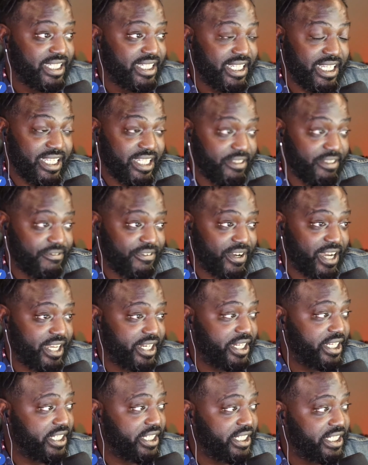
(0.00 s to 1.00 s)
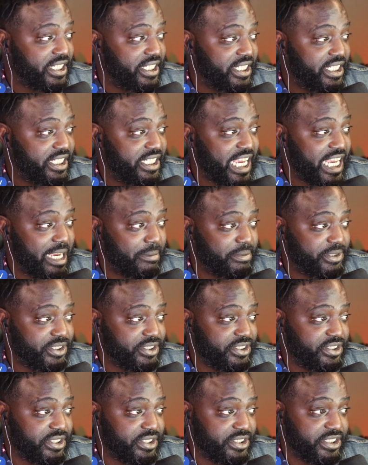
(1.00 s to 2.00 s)
any fighting. He
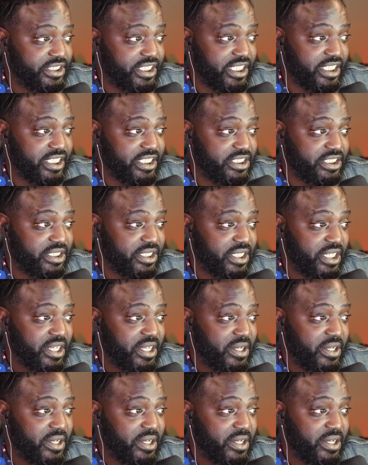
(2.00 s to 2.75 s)
captures their cities